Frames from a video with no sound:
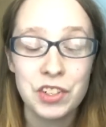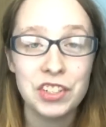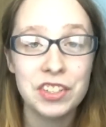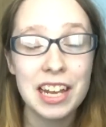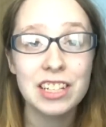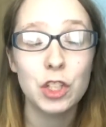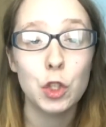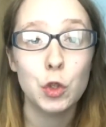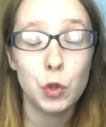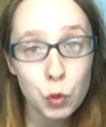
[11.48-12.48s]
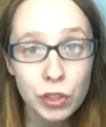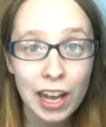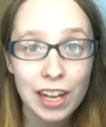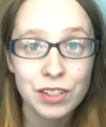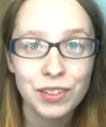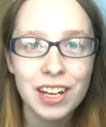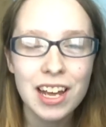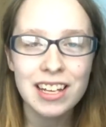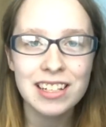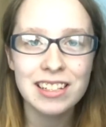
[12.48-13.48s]
which is next to Newcastle.
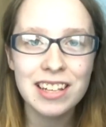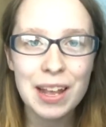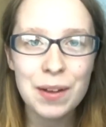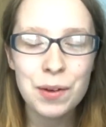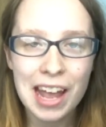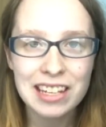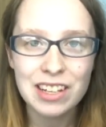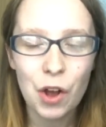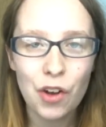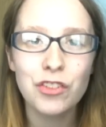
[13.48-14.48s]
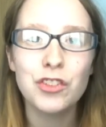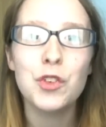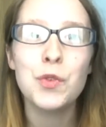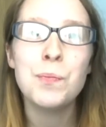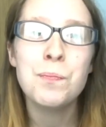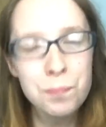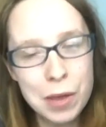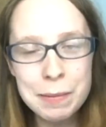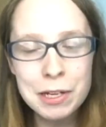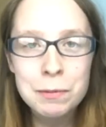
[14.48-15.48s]
Today we're heading off to
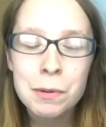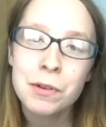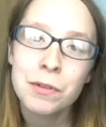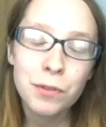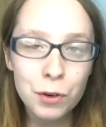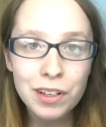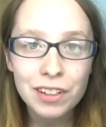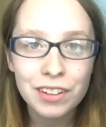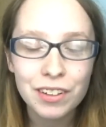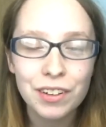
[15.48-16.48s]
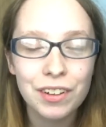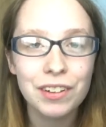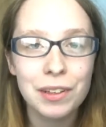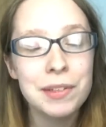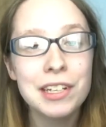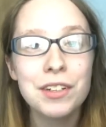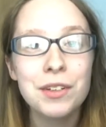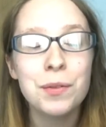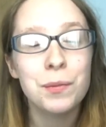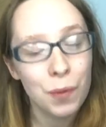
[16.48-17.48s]
Beamish, but before we go, let me tell
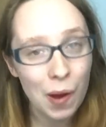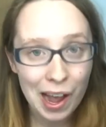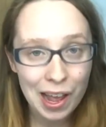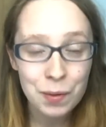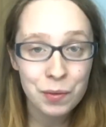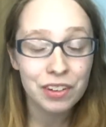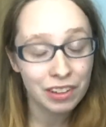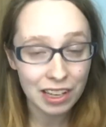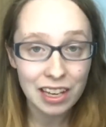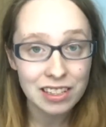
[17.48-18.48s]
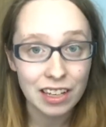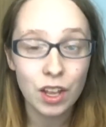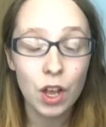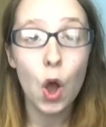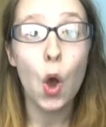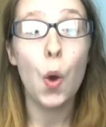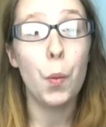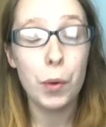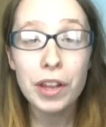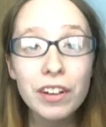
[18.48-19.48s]
you why we are in Gateshead.
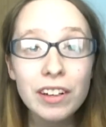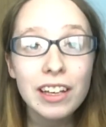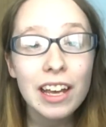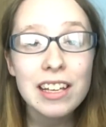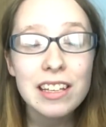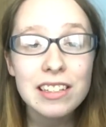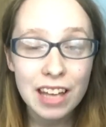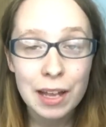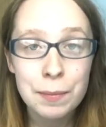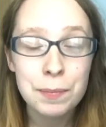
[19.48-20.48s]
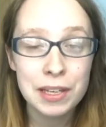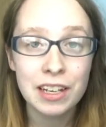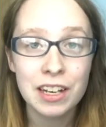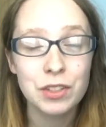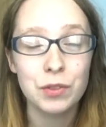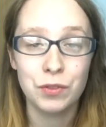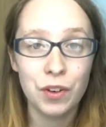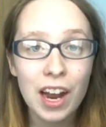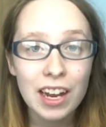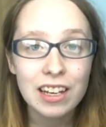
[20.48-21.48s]
We are in Gateshead because
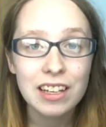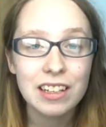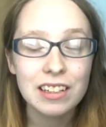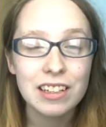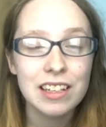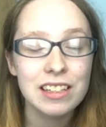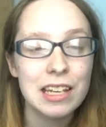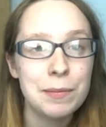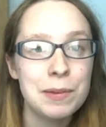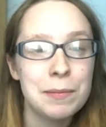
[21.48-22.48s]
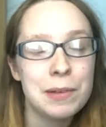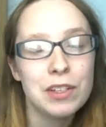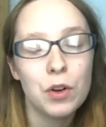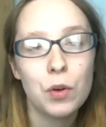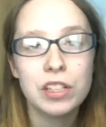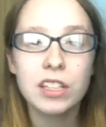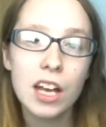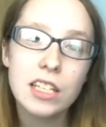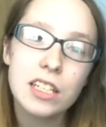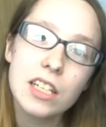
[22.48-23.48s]
Ryan is letting me meet all his
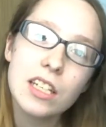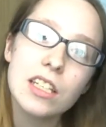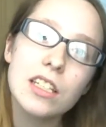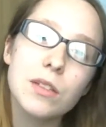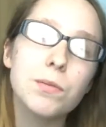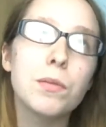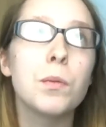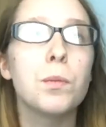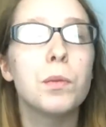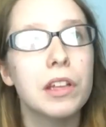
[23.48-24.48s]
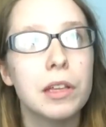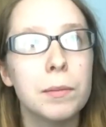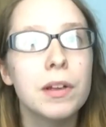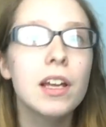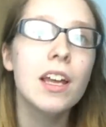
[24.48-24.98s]
cousins, well, one of them,